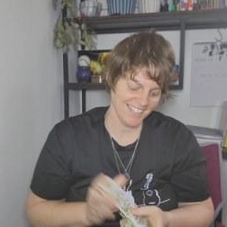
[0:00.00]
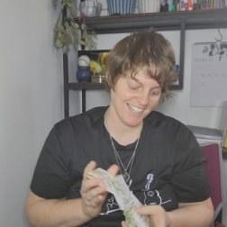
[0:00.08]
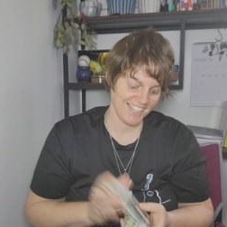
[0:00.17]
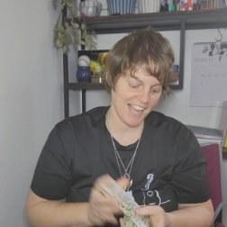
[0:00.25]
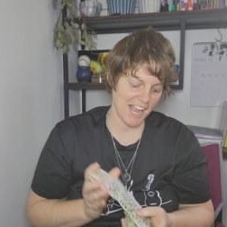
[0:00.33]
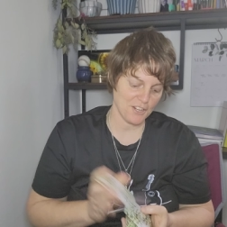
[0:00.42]

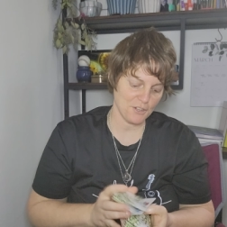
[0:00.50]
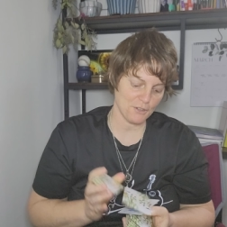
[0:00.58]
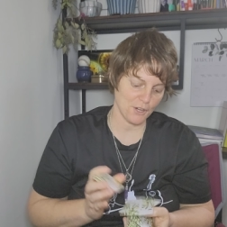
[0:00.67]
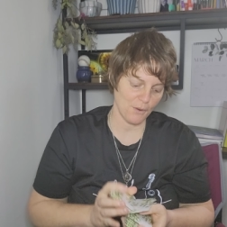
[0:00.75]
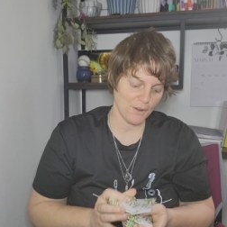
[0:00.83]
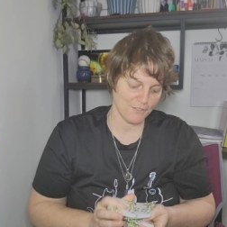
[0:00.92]
like as you're
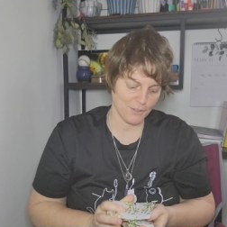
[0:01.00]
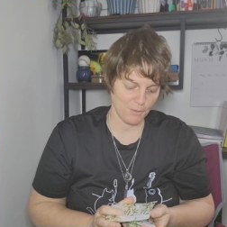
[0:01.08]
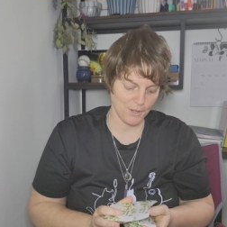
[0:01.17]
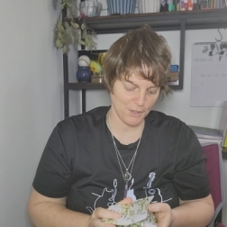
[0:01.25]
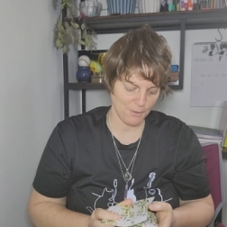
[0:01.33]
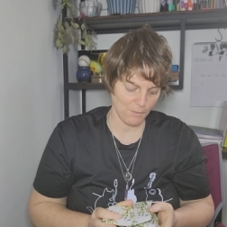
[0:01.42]
going for
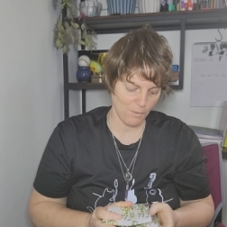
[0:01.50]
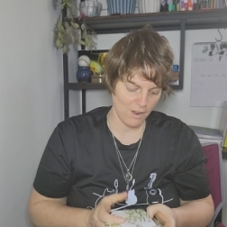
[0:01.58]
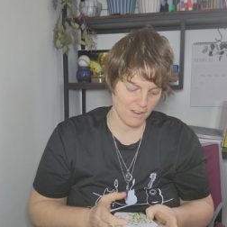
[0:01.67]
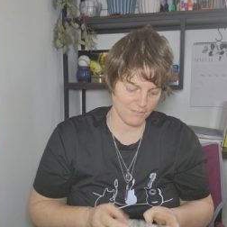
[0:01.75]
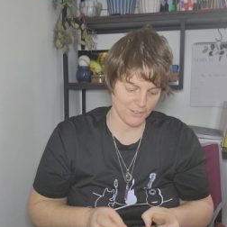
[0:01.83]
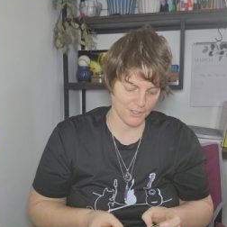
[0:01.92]
what you
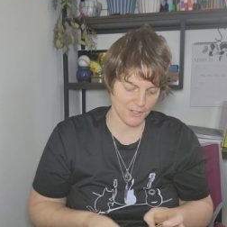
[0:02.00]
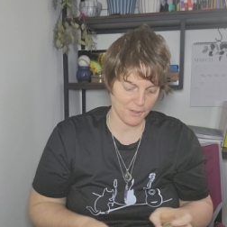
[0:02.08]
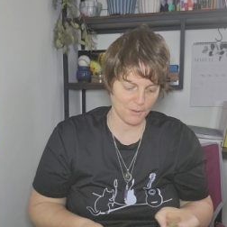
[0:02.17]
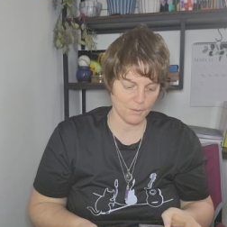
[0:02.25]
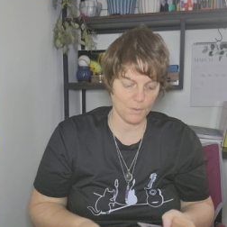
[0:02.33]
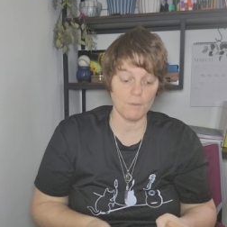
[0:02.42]
want, Virgo,
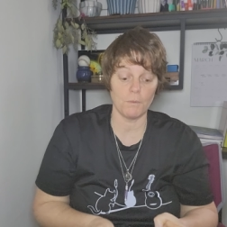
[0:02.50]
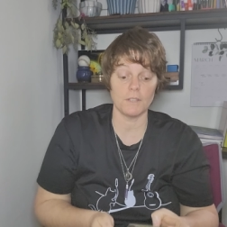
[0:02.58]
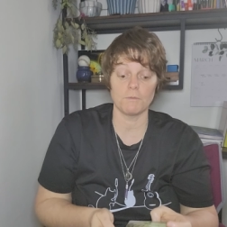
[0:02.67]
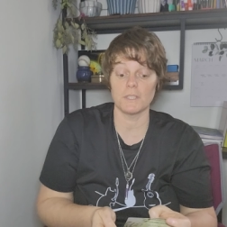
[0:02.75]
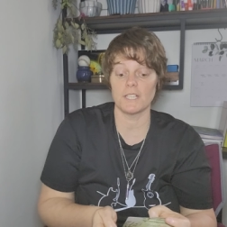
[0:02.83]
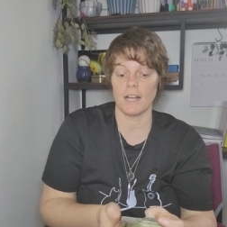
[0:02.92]
or what, what
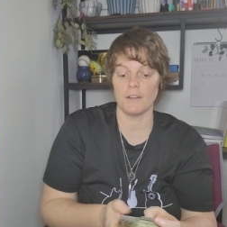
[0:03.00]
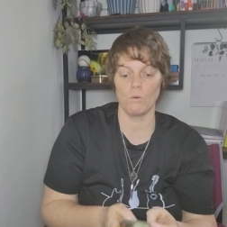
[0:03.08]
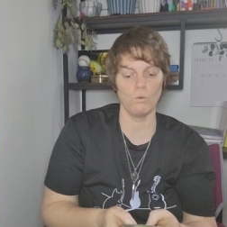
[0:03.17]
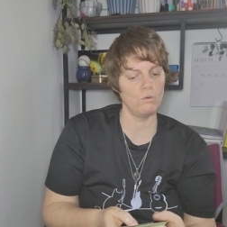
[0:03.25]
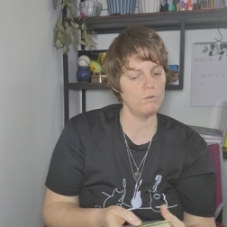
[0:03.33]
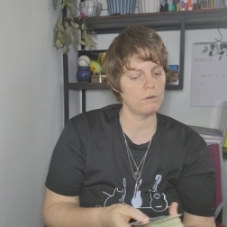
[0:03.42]
what's got
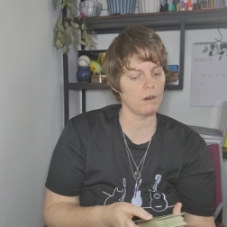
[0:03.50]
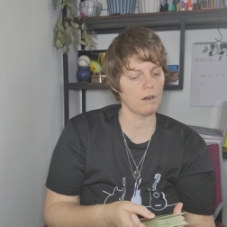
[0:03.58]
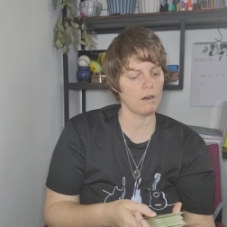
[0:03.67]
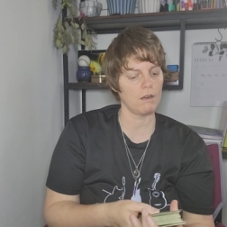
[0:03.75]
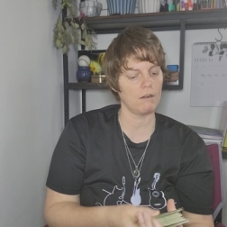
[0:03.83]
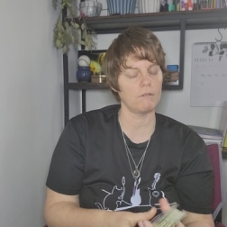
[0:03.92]
ooh
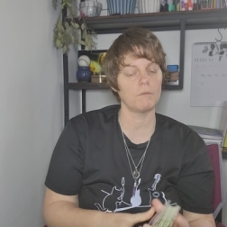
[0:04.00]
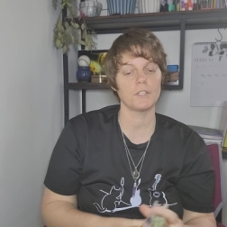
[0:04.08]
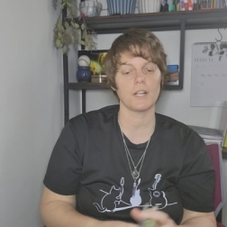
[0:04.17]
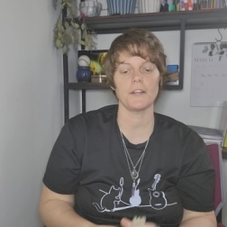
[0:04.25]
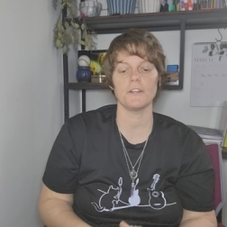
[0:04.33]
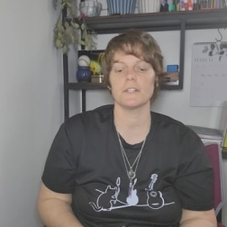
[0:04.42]
girl, what's
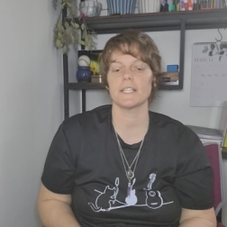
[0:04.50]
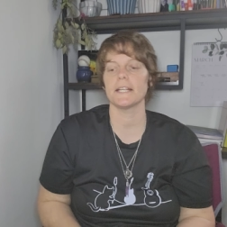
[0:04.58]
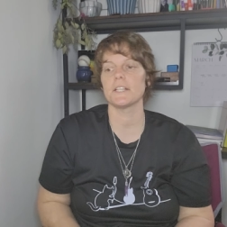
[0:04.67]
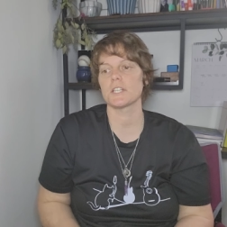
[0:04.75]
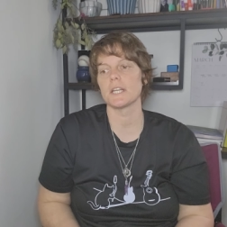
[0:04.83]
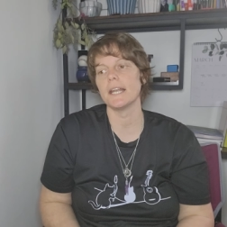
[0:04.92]
got your
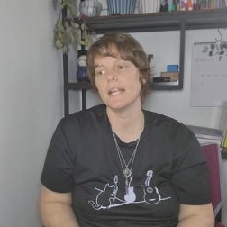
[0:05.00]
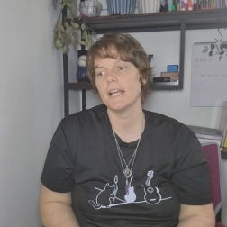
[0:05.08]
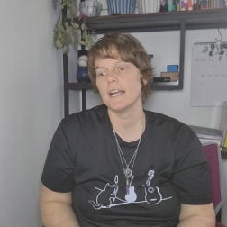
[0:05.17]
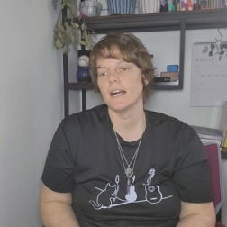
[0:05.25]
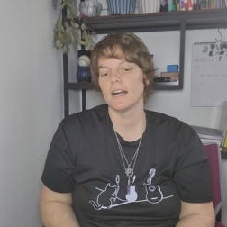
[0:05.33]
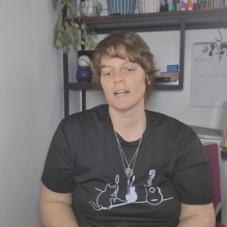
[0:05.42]
attention.
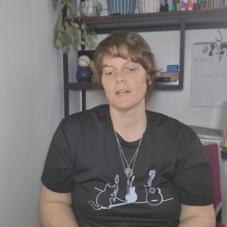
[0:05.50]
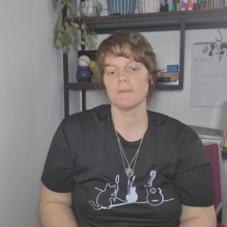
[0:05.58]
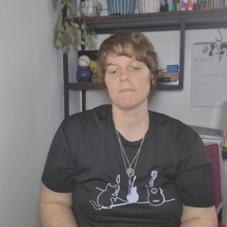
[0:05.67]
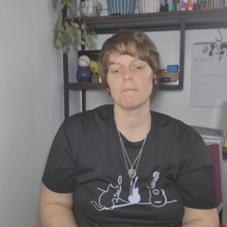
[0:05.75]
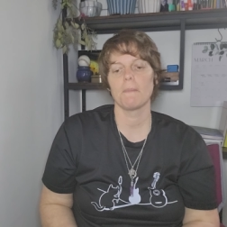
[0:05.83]
Um,